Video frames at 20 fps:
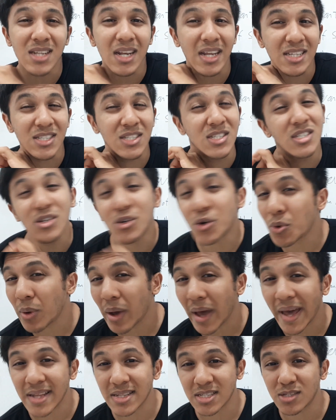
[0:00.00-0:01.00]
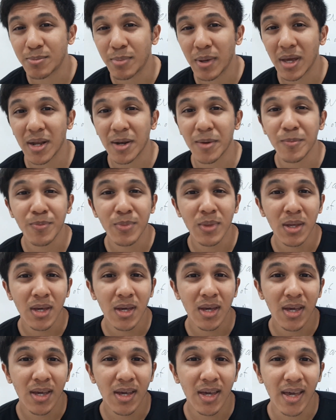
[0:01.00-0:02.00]
like 0 ad spend,
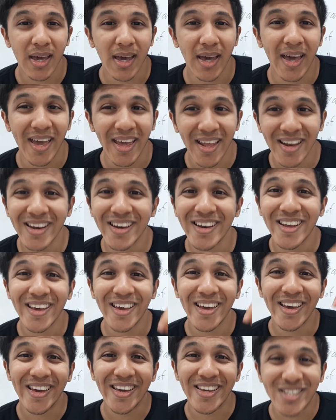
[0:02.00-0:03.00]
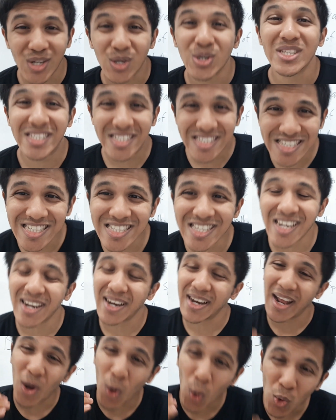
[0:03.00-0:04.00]
and it's consistent, and
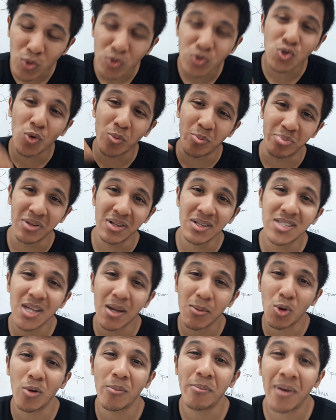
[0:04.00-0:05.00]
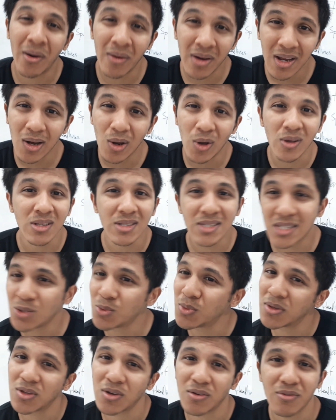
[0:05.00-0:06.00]
it also builds up compounding loyalty
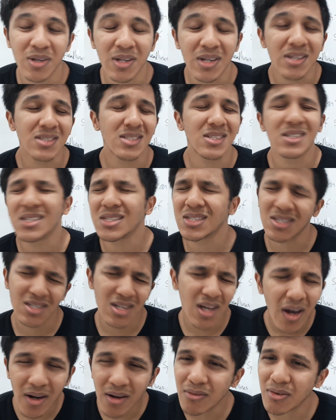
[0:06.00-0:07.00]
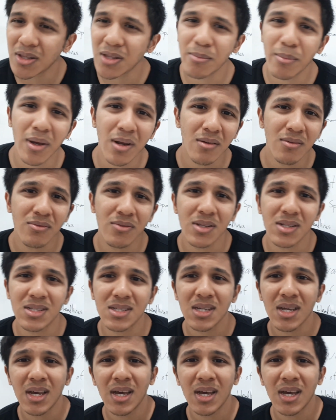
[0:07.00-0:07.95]
with your readers, and there's a ton of other benefits.